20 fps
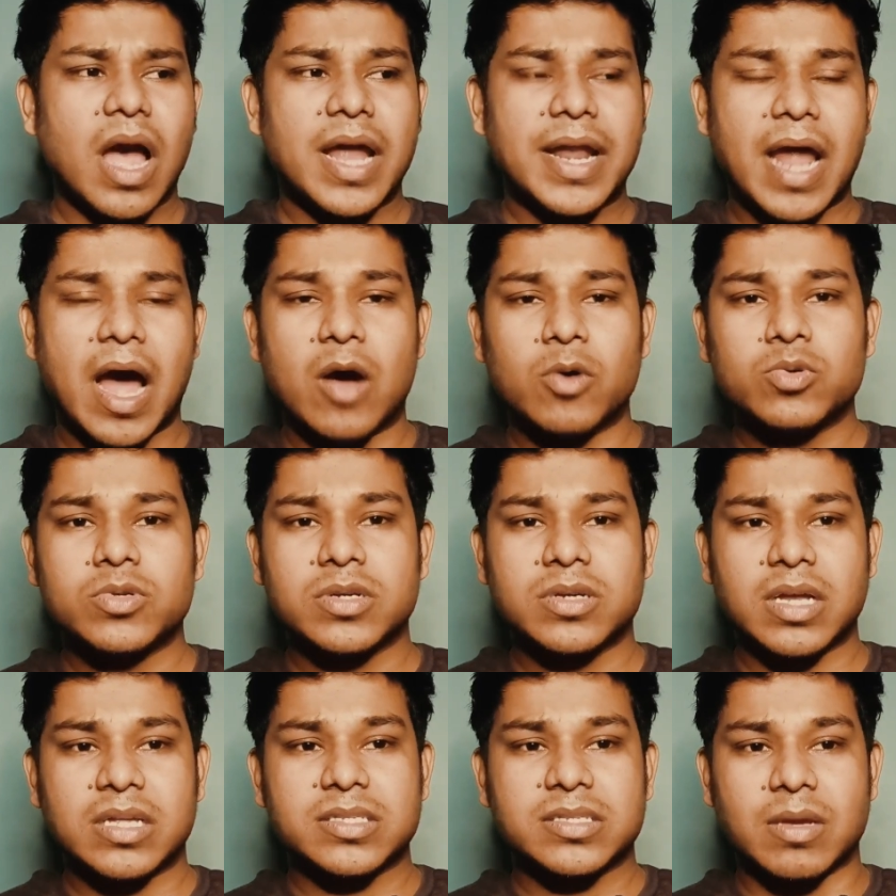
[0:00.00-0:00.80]
and how
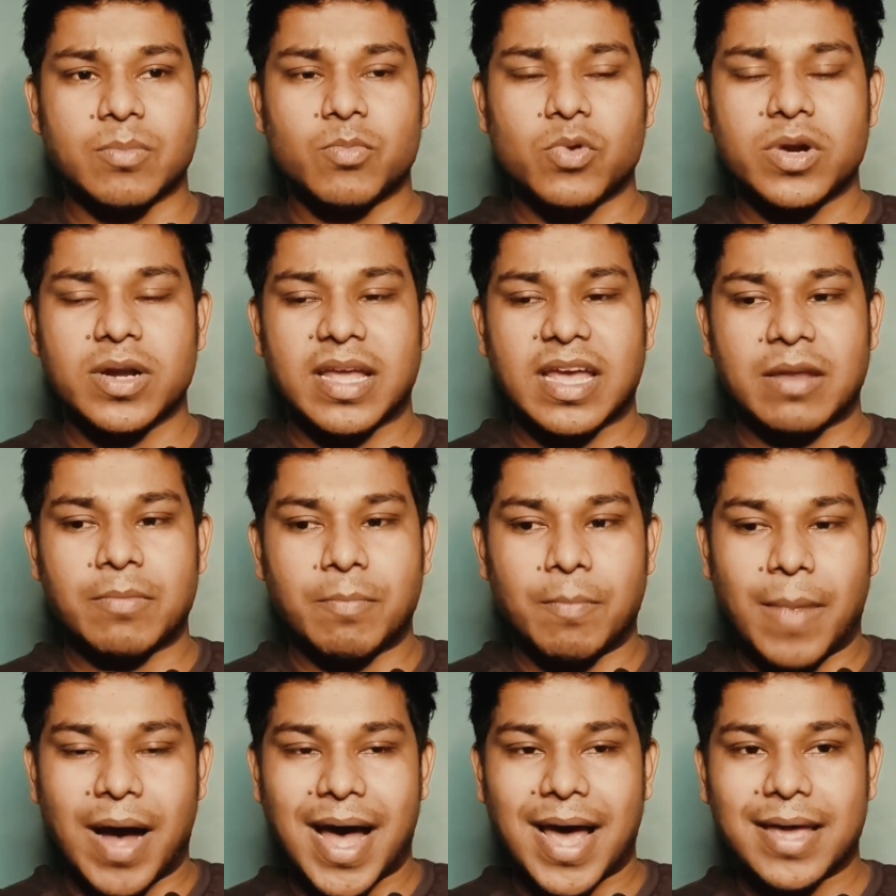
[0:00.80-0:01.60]
can someone
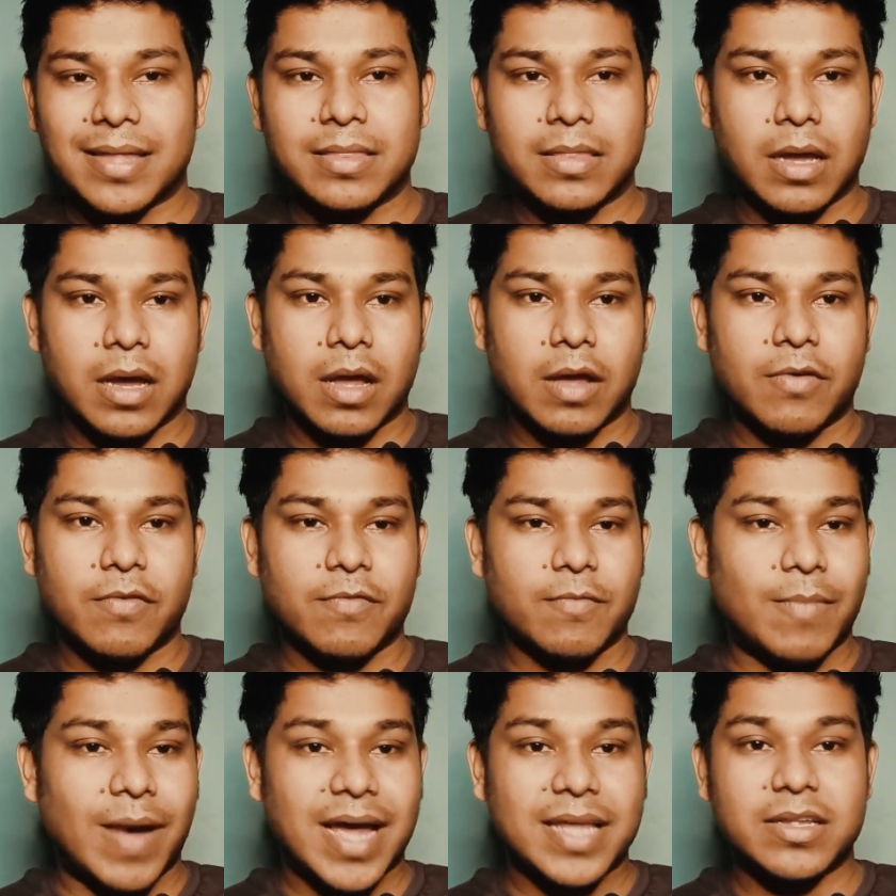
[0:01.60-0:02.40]
can buy
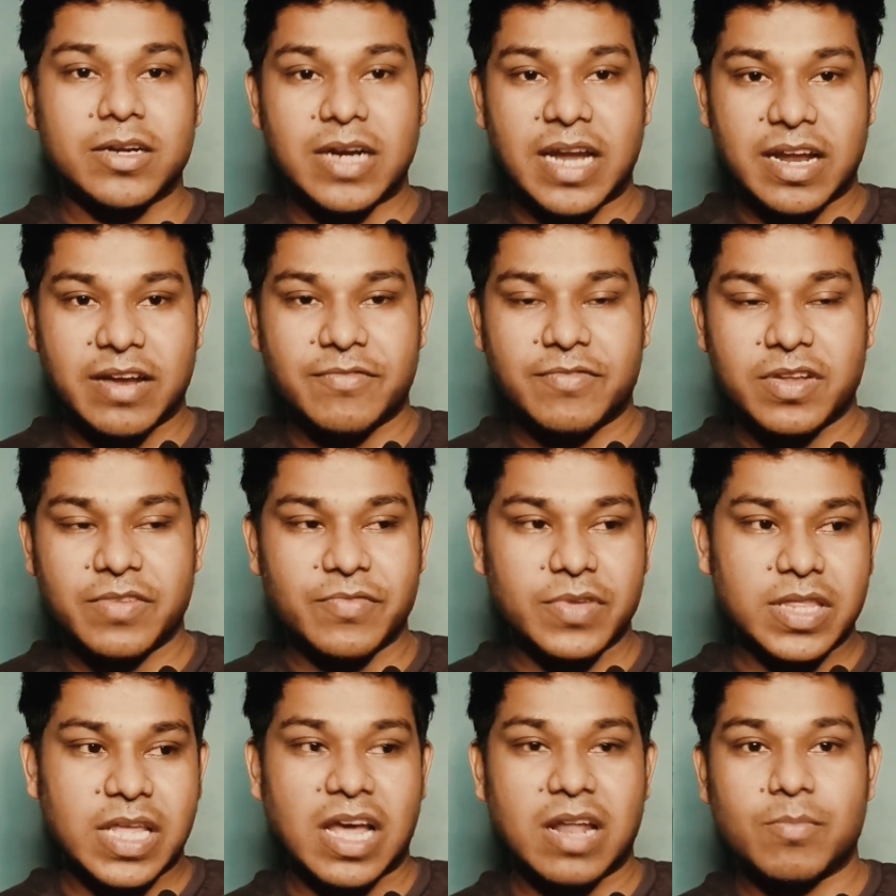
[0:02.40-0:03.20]
the
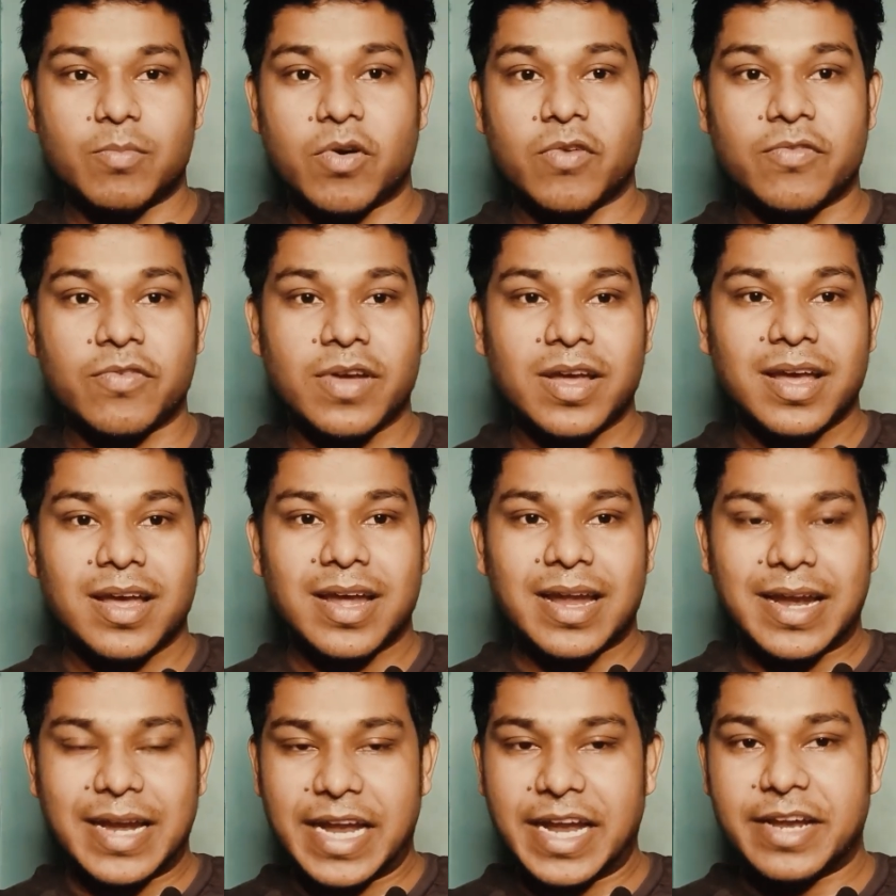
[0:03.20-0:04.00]
NFT with the help of
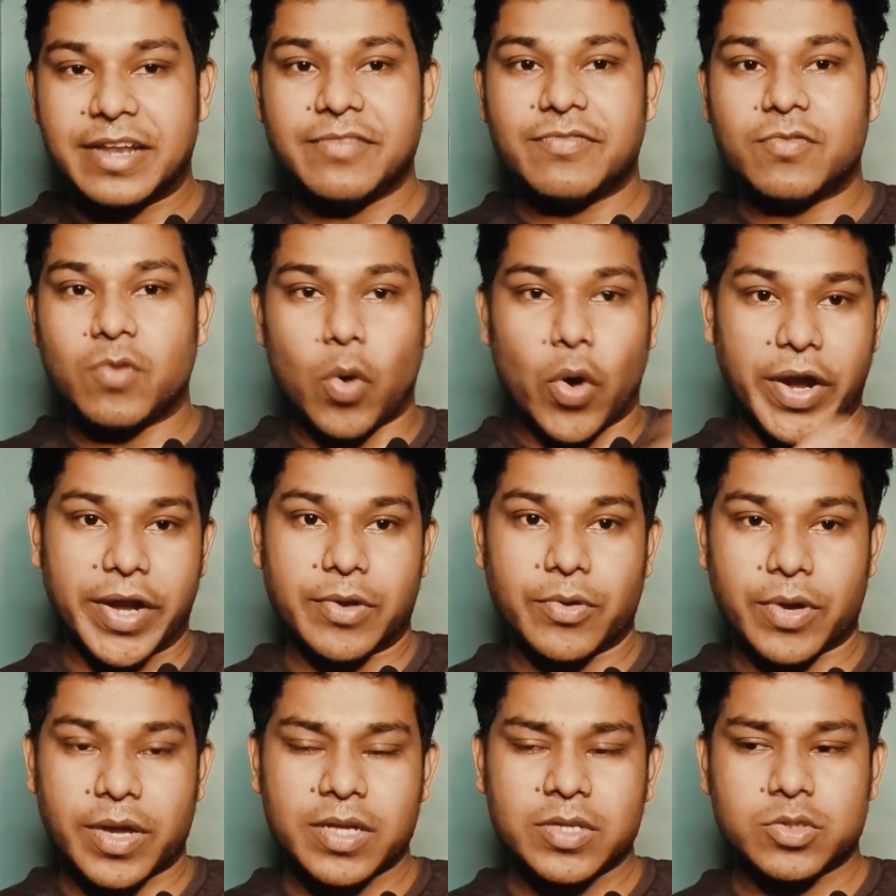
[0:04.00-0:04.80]
native
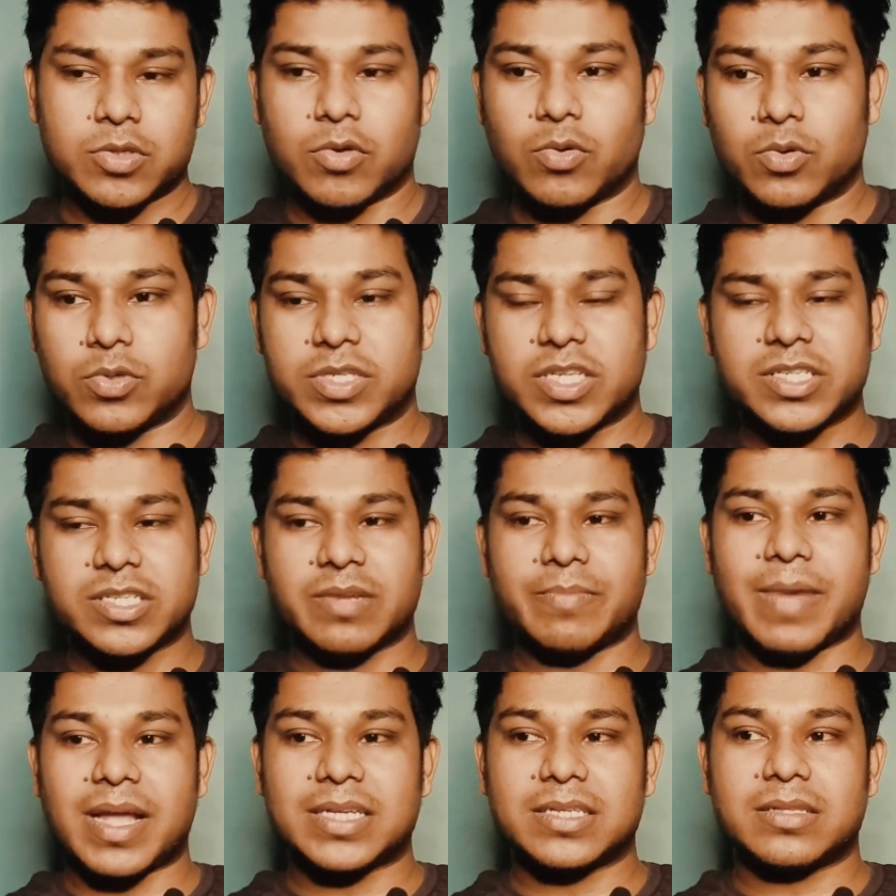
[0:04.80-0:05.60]
coin, okay? So
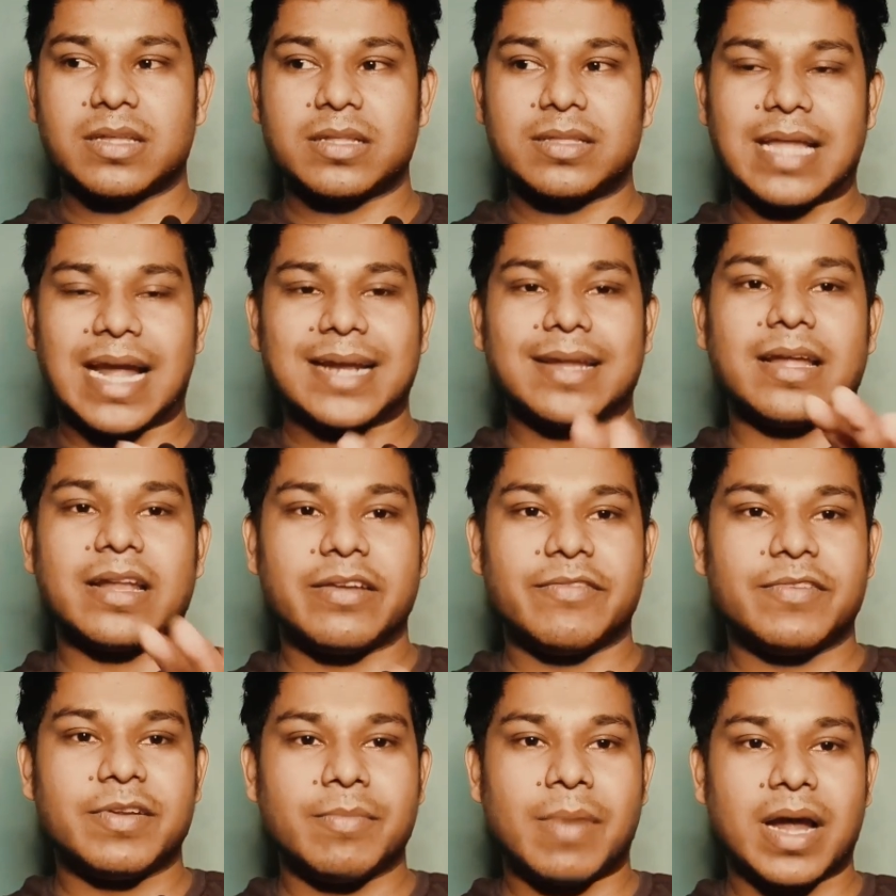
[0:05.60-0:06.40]
just imagine that
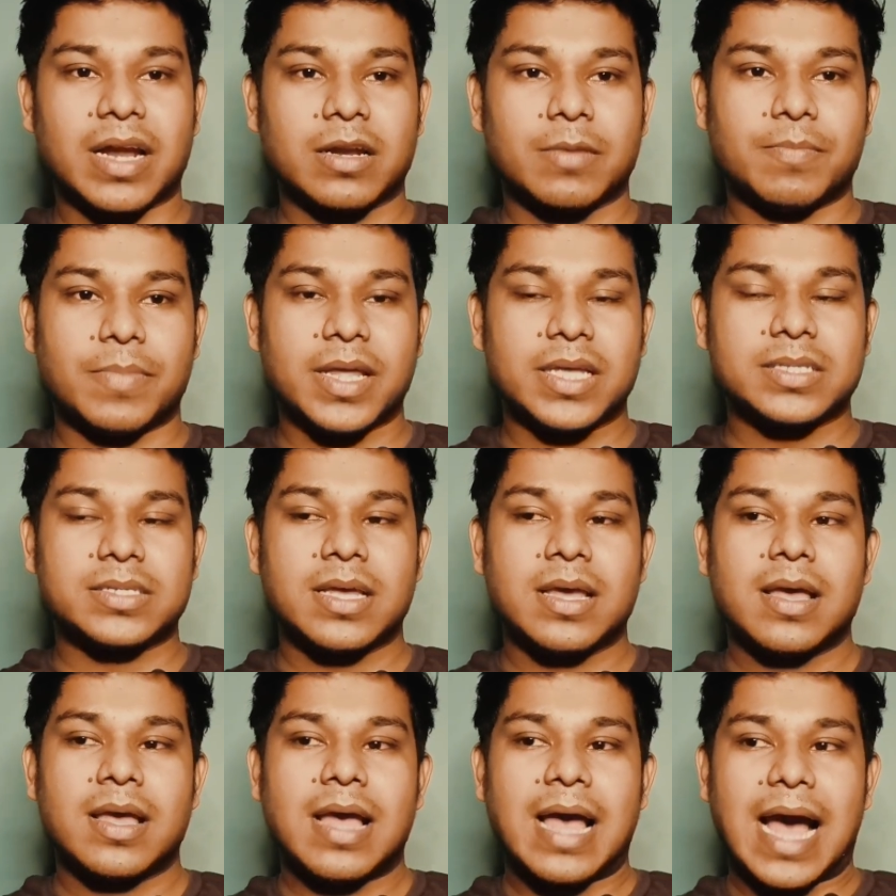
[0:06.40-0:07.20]
NFT
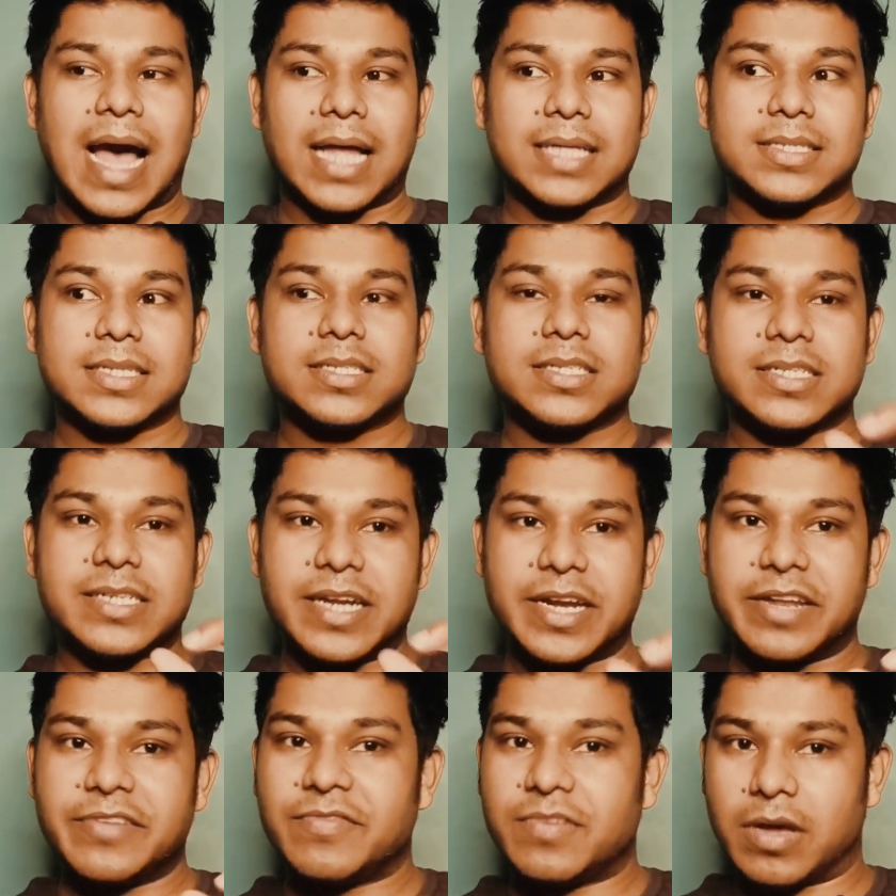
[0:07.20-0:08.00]
marketplace has its
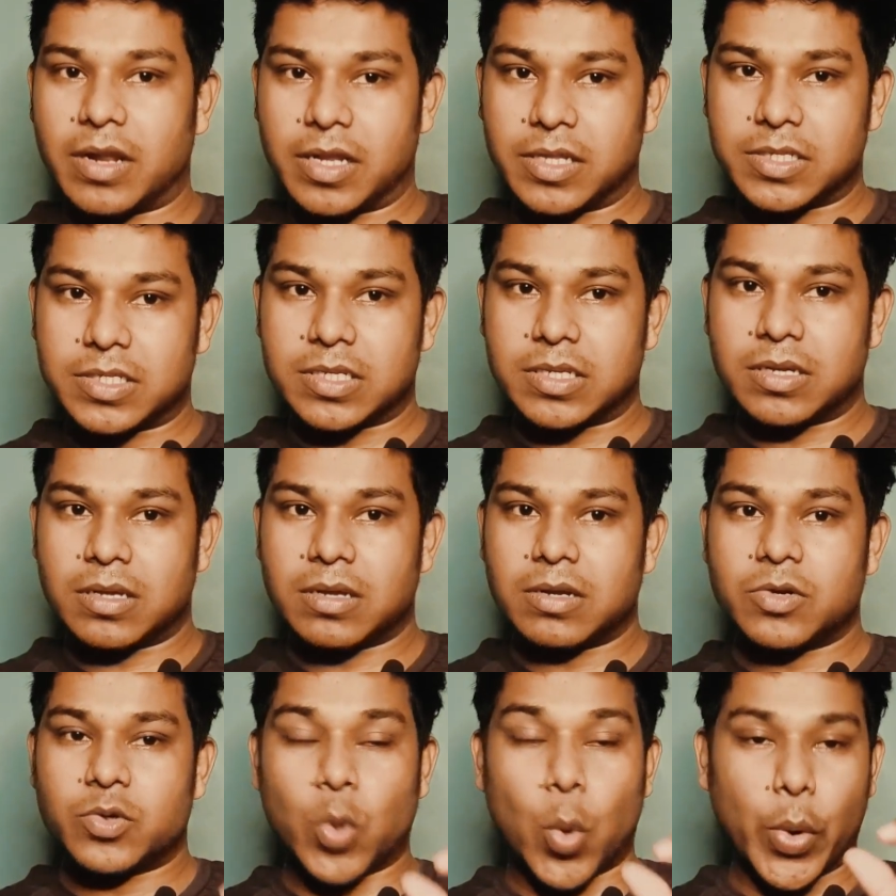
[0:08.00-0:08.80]
native currency,
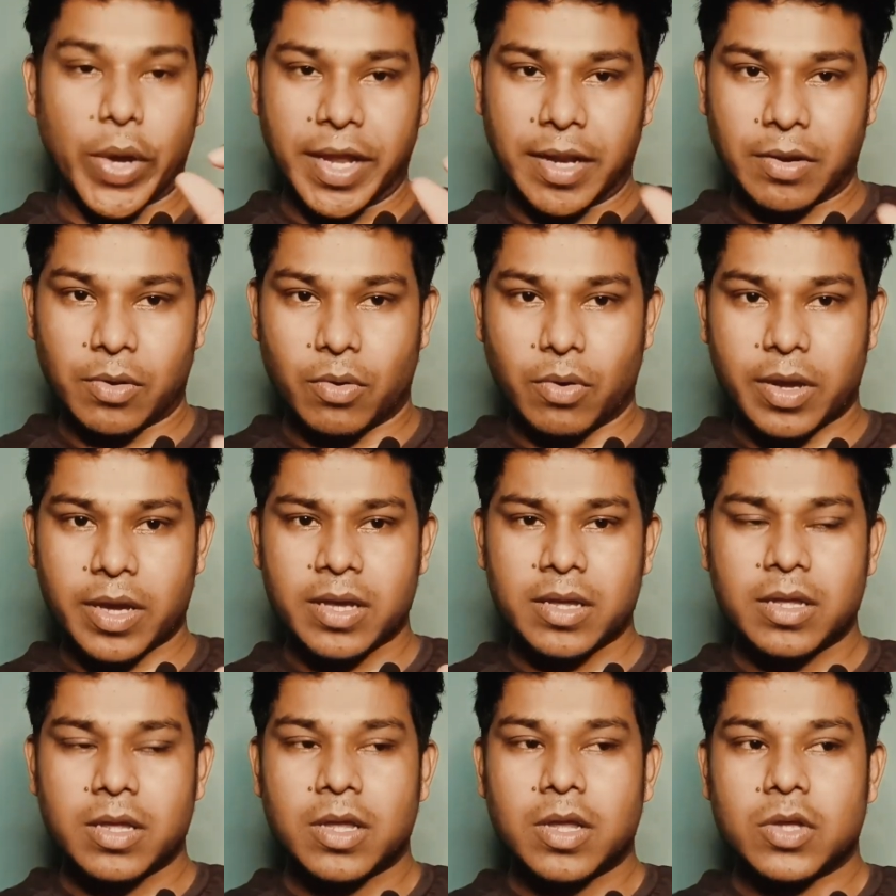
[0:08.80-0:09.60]
token,
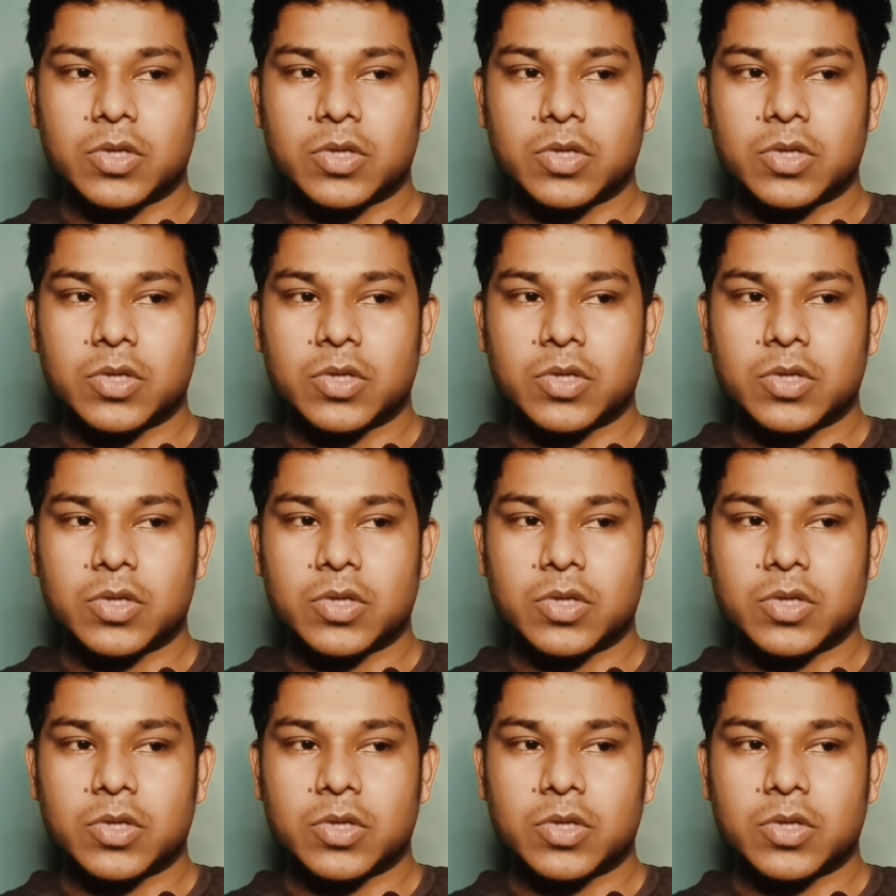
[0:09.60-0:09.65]
okay?